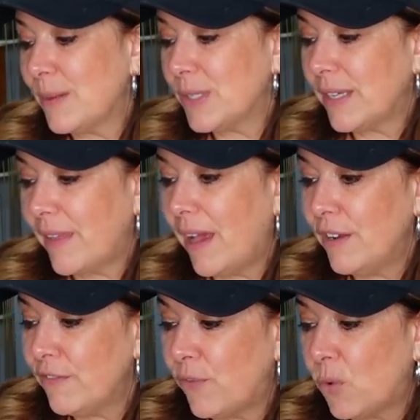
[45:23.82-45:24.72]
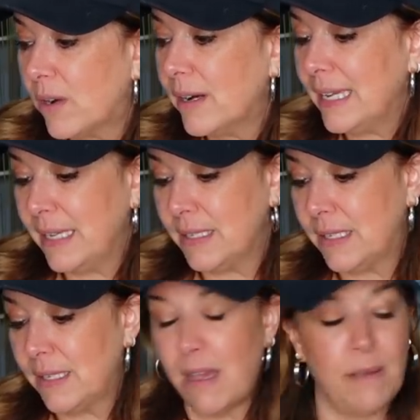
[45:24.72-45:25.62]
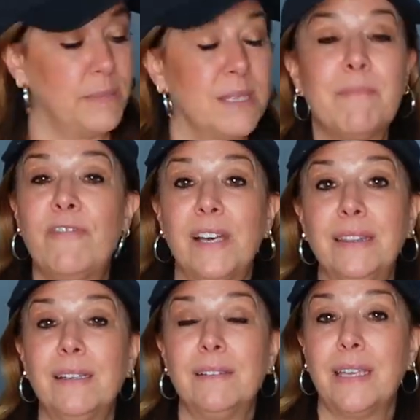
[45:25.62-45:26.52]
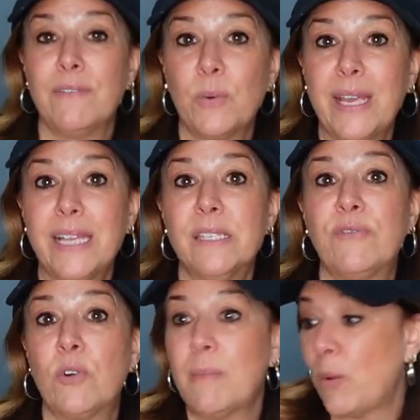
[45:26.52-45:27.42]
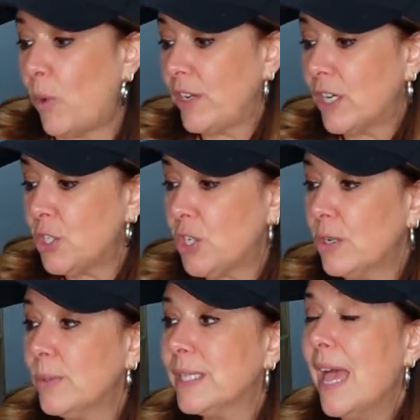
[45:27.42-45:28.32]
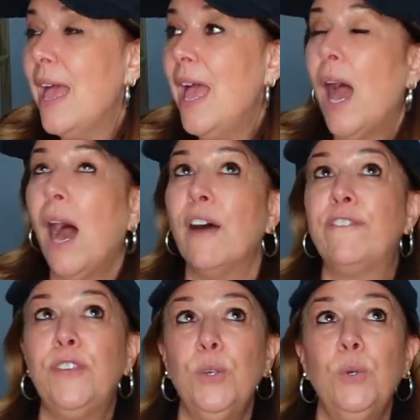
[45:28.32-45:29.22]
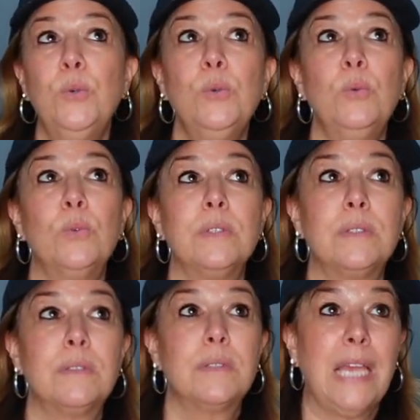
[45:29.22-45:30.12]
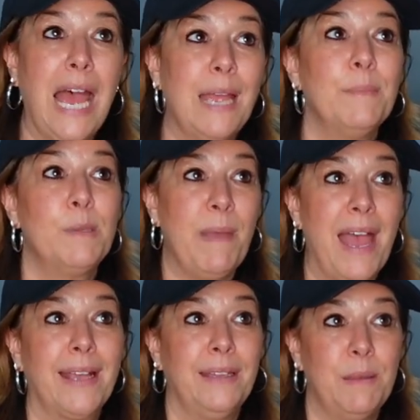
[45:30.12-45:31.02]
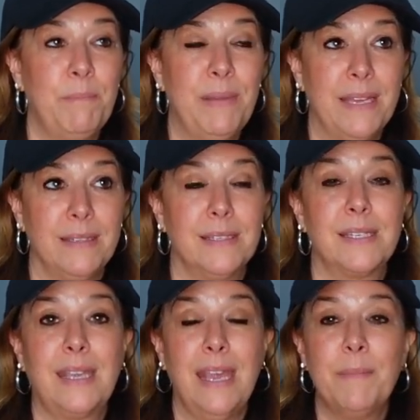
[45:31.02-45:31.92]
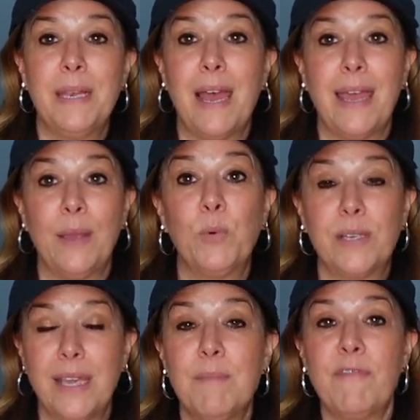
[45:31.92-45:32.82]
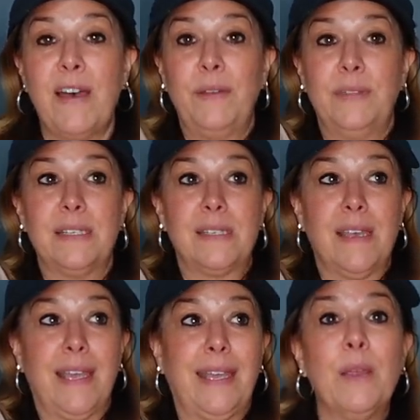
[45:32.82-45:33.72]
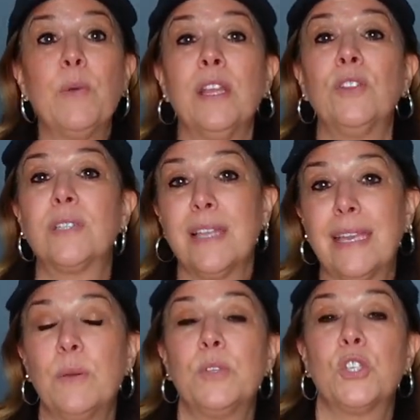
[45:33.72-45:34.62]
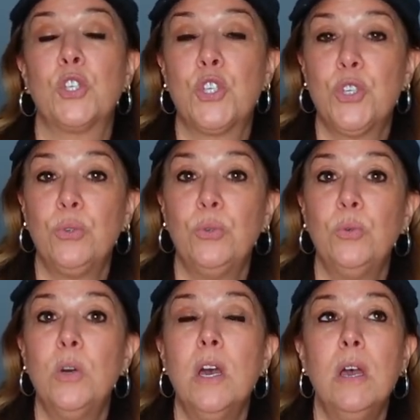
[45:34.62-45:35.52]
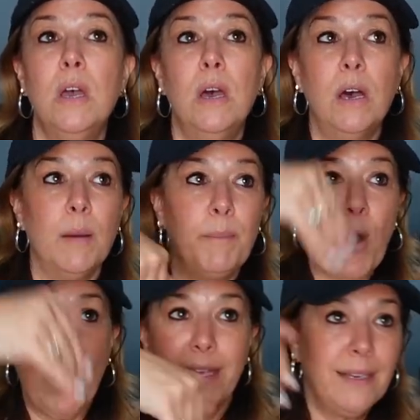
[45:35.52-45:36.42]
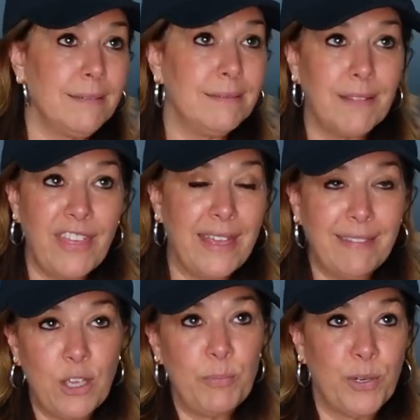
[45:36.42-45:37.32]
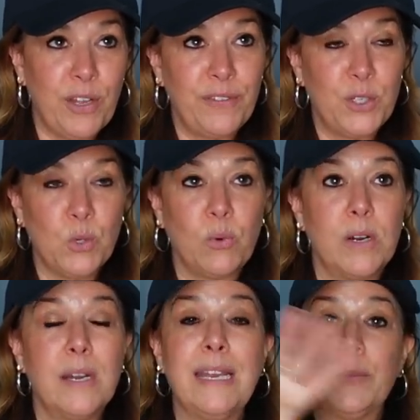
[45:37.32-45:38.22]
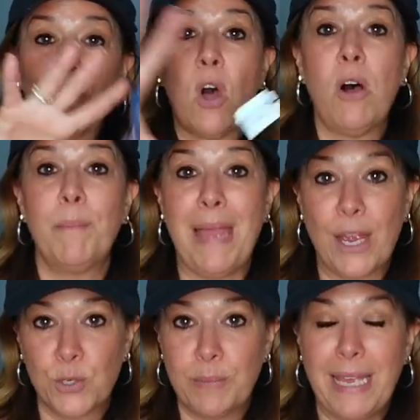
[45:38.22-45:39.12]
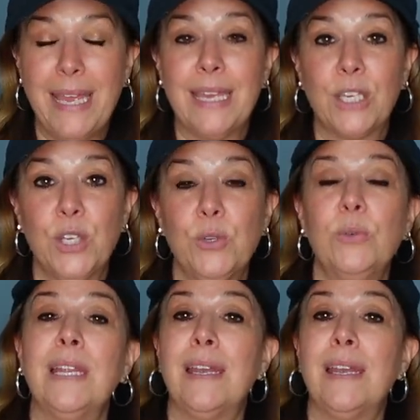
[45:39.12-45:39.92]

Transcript: I was on the hunt for is um, some fun little giveaways for my Whatnot shows. A few times back at the bins, Kim and I, well, Kim found this, like, it, it looked like it was a shoe pocket thing that you put on the door, and it was all macrame and cute.